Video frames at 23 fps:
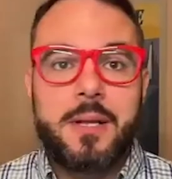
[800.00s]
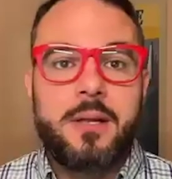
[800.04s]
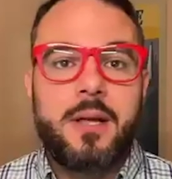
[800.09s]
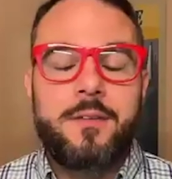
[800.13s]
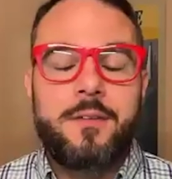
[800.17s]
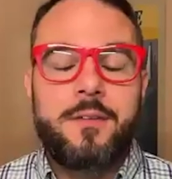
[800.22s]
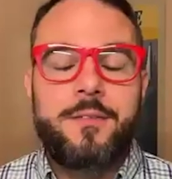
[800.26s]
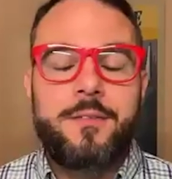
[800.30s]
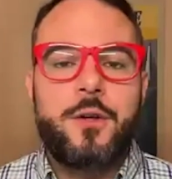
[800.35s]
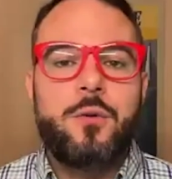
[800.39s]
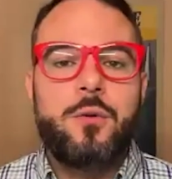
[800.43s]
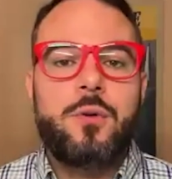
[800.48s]

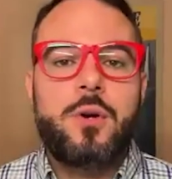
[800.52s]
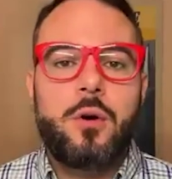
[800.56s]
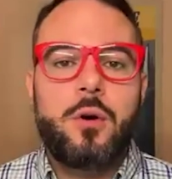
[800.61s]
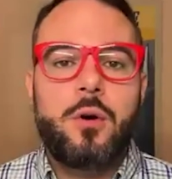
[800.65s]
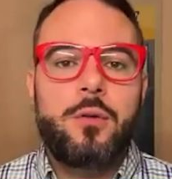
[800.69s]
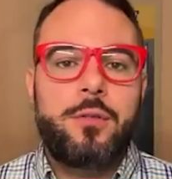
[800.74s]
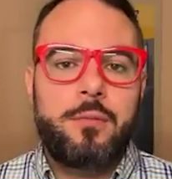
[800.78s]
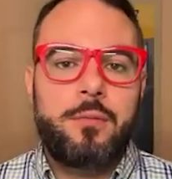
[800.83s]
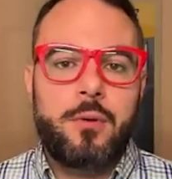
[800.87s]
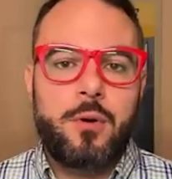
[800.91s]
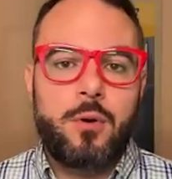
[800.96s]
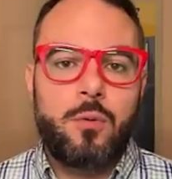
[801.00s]
if you go
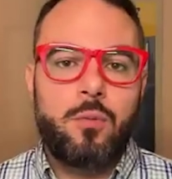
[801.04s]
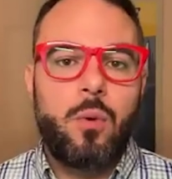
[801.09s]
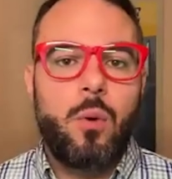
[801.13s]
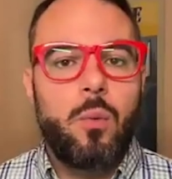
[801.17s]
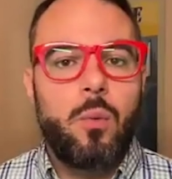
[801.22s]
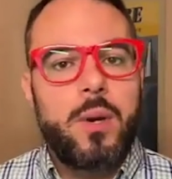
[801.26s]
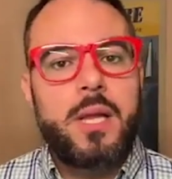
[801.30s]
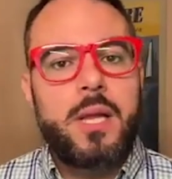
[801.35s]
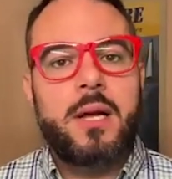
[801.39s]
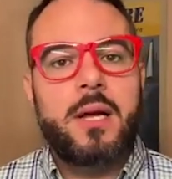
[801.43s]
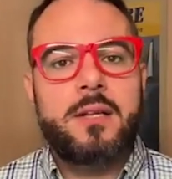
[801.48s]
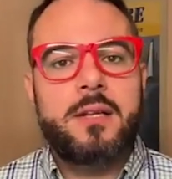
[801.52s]
through what
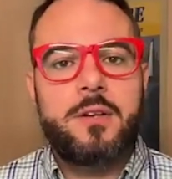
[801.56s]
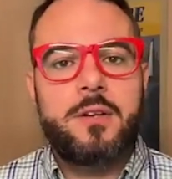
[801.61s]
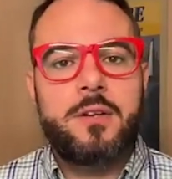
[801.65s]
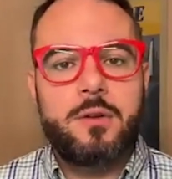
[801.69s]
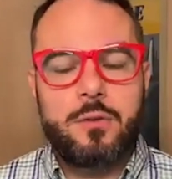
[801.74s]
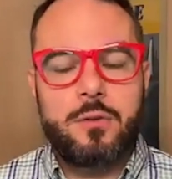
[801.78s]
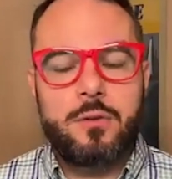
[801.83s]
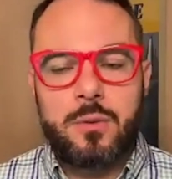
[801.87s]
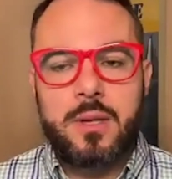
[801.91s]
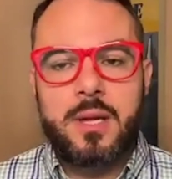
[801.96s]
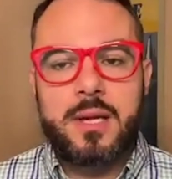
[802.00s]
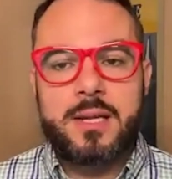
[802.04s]
we like to do
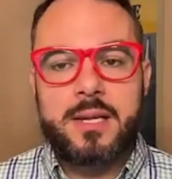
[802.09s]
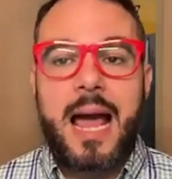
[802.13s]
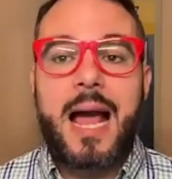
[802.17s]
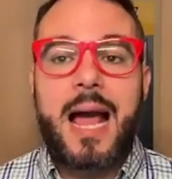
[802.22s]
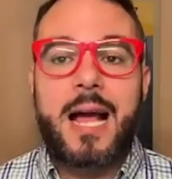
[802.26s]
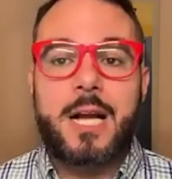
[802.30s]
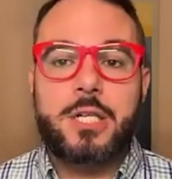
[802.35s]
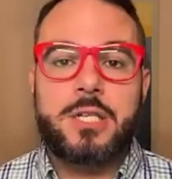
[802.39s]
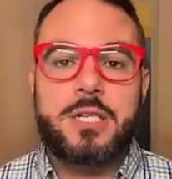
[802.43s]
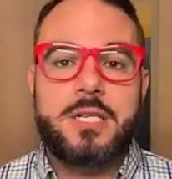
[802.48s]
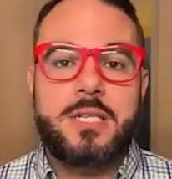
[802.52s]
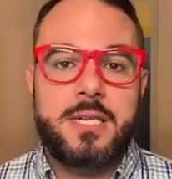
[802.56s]
is we like to
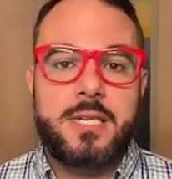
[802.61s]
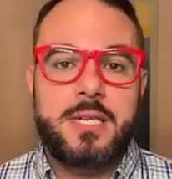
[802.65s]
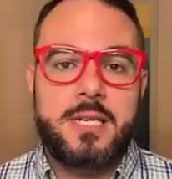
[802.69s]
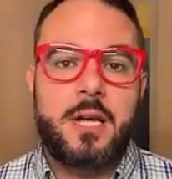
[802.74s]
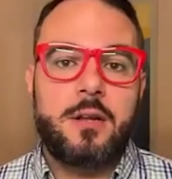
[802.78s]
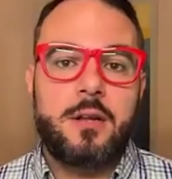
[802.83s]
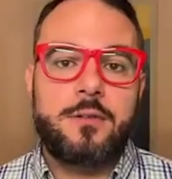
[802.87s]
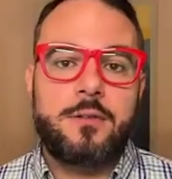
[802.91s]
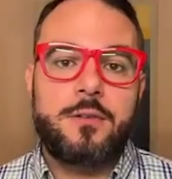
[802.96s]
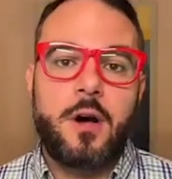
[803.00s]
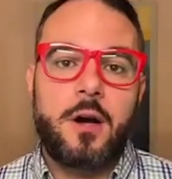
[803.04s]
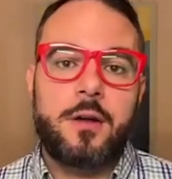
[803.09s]
actually sit
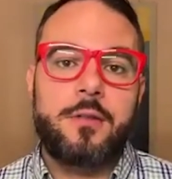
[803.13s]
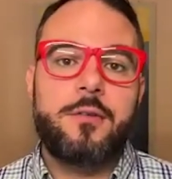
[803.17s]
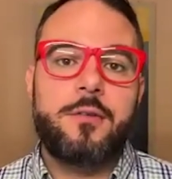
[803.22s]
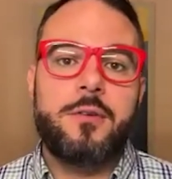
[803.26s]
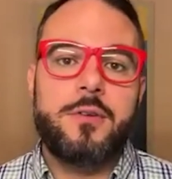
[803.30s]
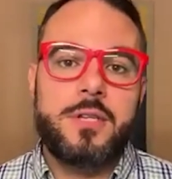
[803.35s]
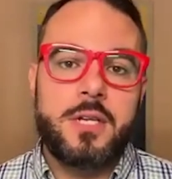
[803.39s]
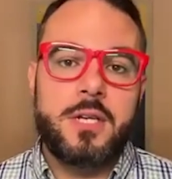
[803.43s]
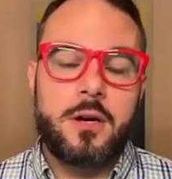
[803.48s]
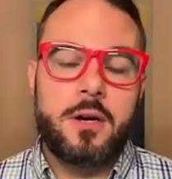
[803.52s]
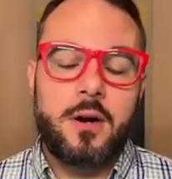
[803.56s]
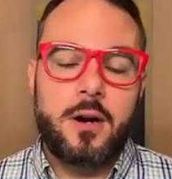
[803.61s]
down and talk through
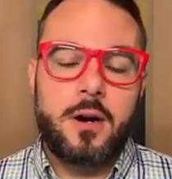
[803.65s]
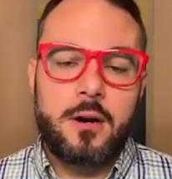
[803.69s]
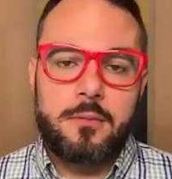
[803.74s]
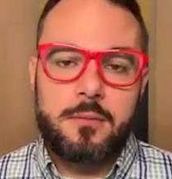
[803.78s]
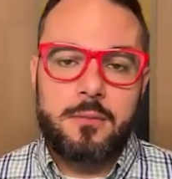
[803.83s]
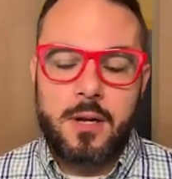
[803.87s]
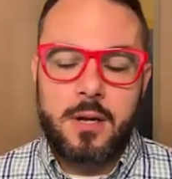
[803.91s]
DR.